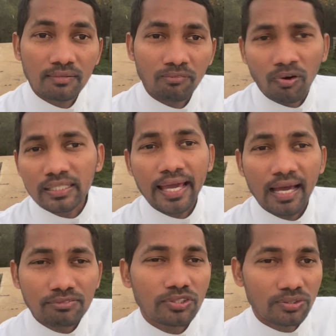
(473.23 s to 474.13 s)
what I
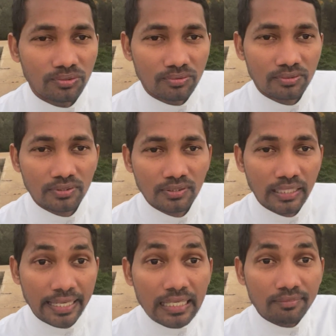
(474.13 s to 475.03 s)
have to do."
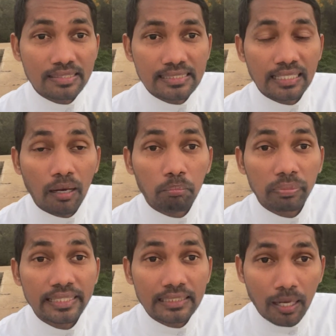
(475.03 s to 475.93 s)
Here we see
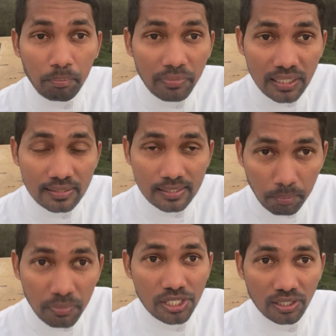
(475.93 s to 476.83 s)
complete
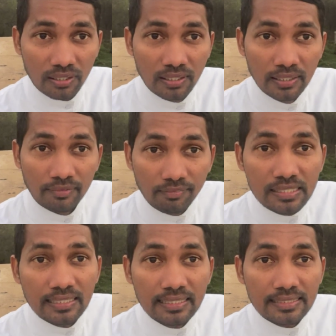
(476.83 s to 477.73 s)
submission,
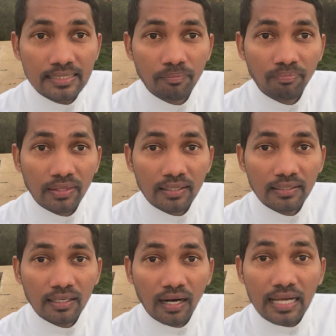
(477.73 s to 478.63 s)
which is
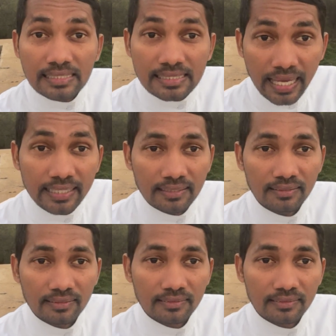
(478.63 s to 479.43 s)
a sign